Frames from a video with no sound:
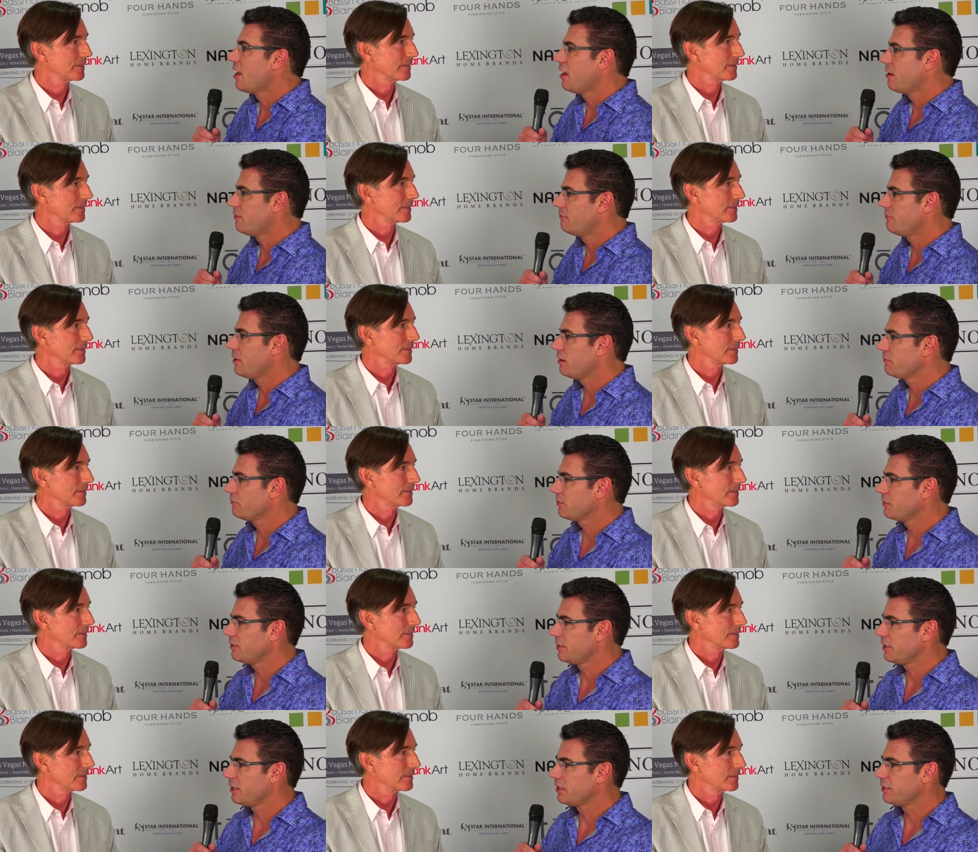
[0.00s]
Speaker 1: of
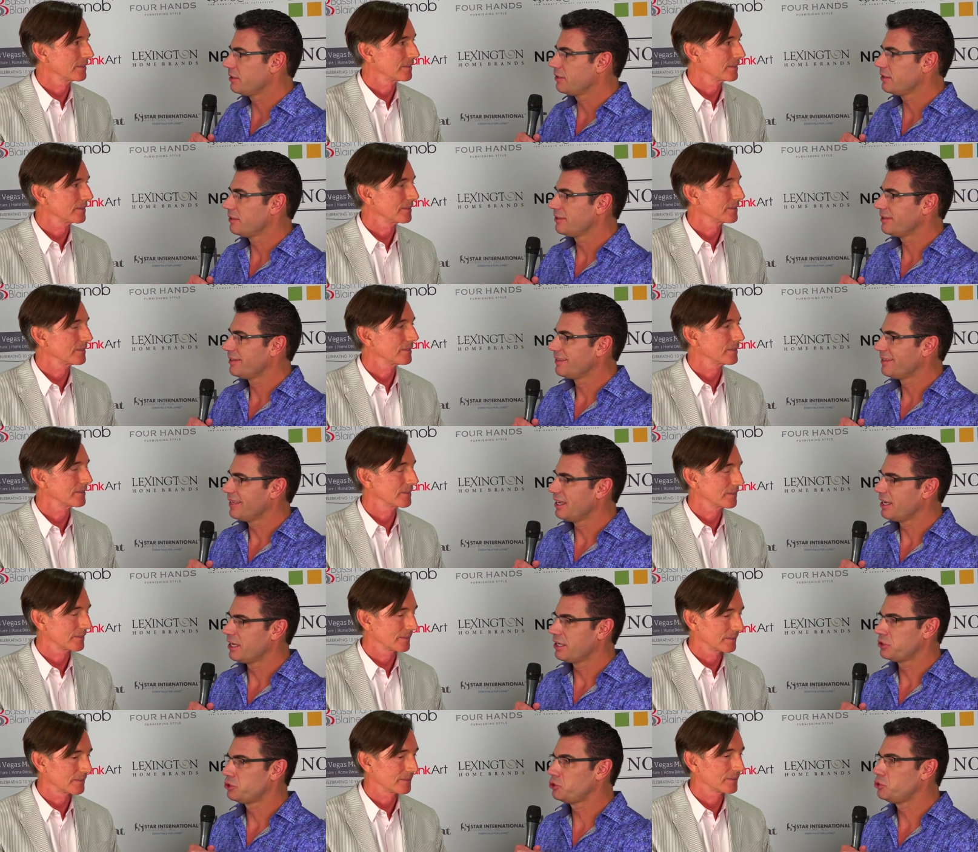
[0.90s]
everything
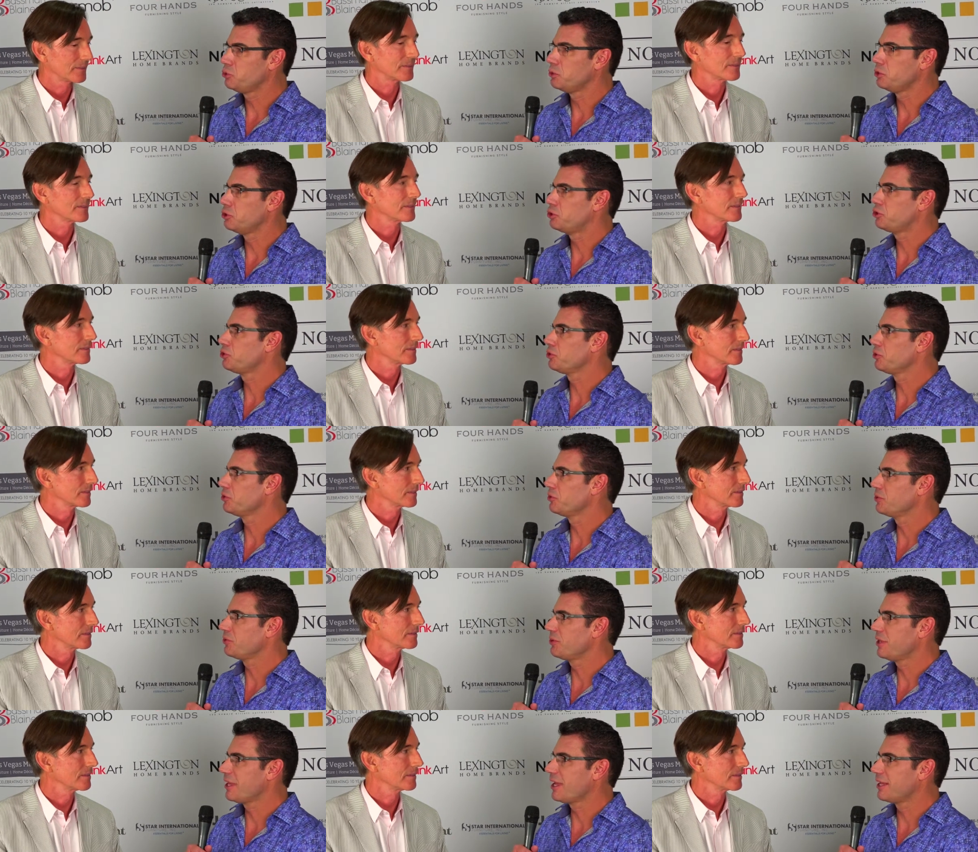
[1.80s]
uh, to
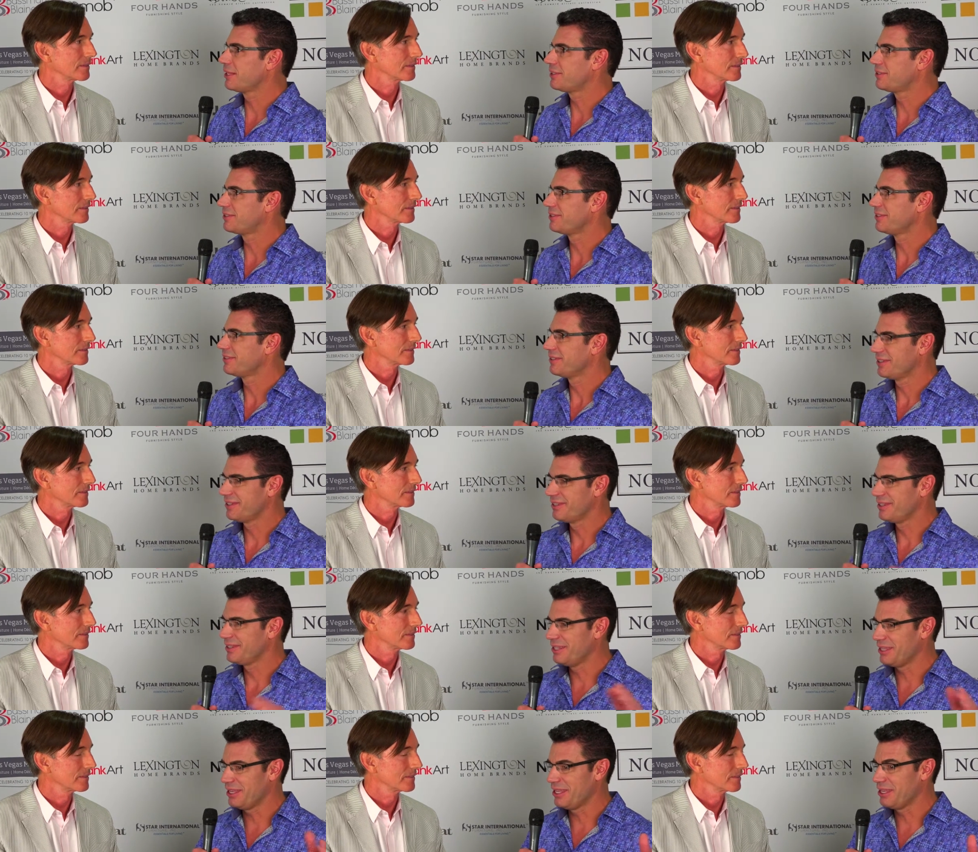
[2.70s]
ensure that
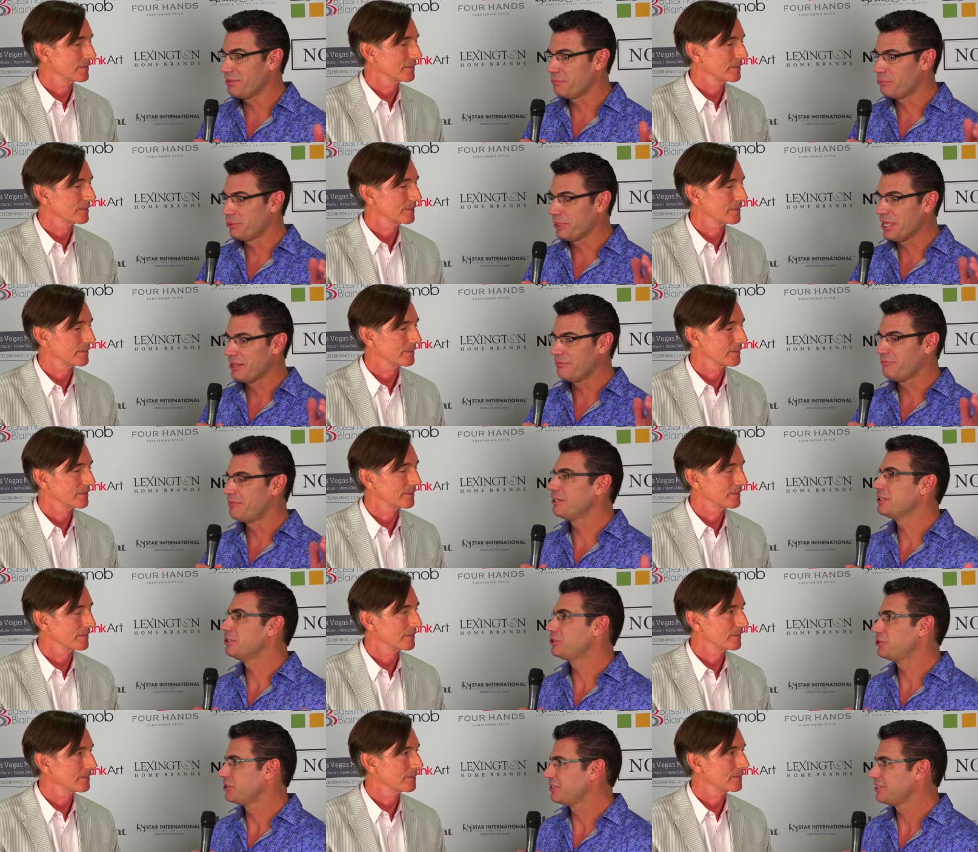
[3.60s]
the, the plan
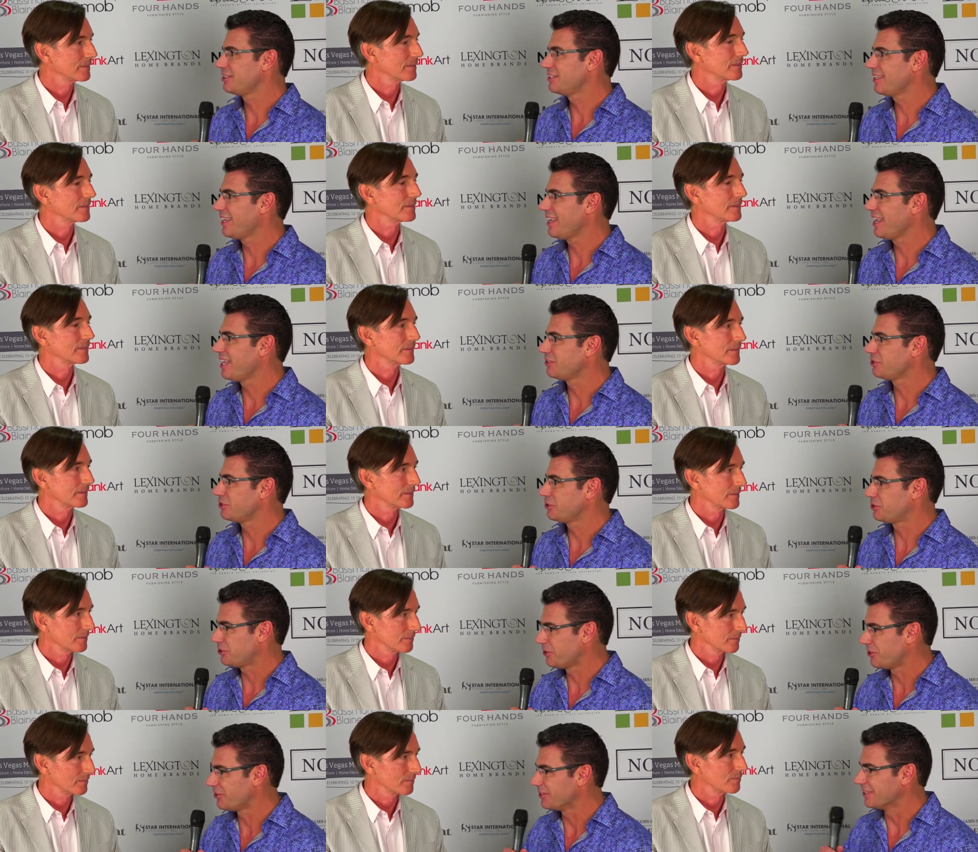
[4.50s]
finishes as it
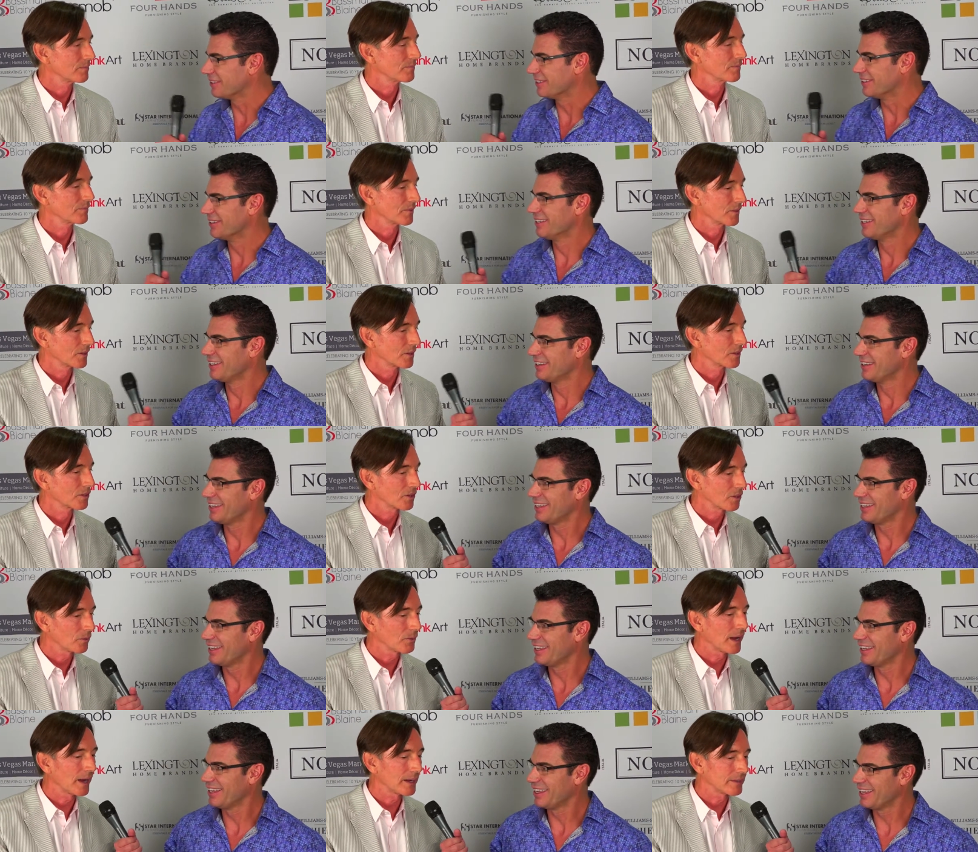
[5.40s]
started.
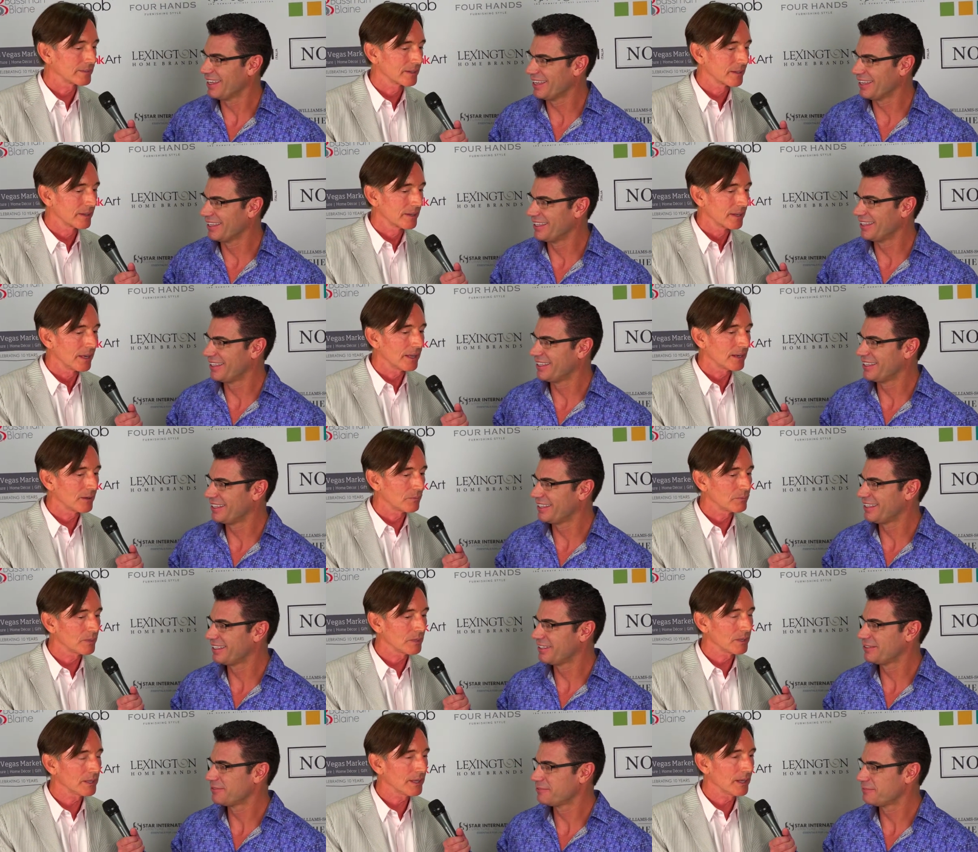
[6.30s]
Speaker 2: Correct. And it
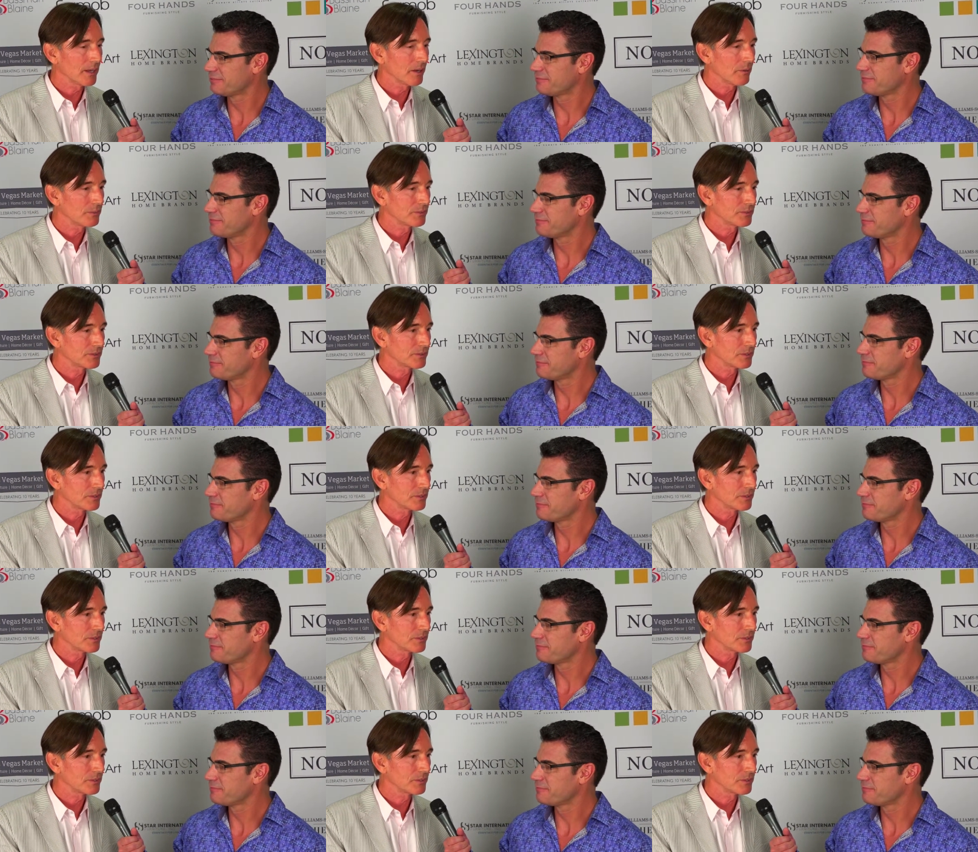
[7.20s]
really helps